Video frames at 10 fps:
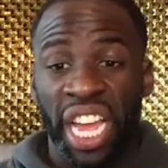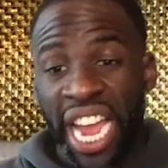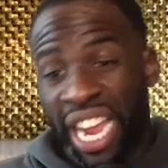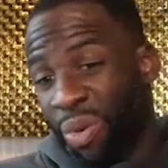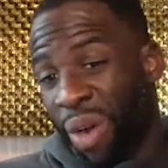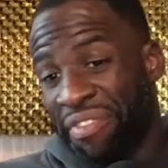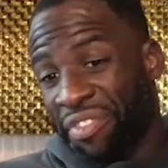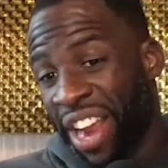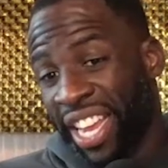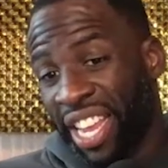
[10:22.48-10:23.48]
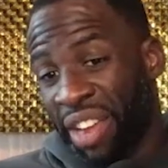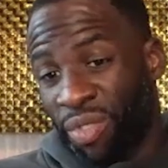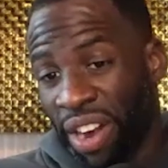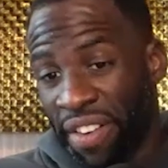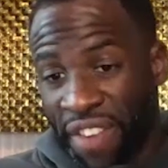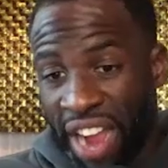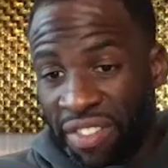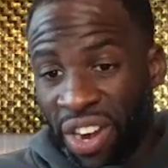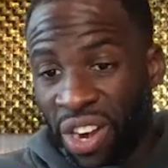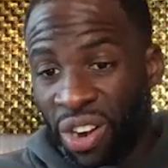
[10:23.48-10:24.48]
And quite frankly, if we're at
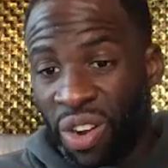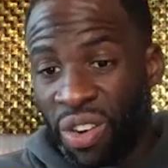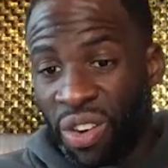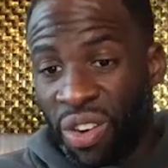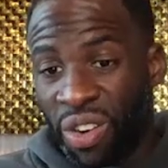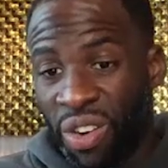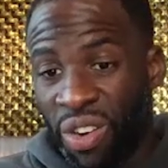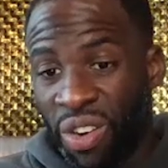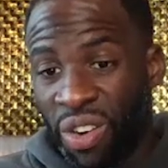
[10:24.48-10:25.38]
500 on the road,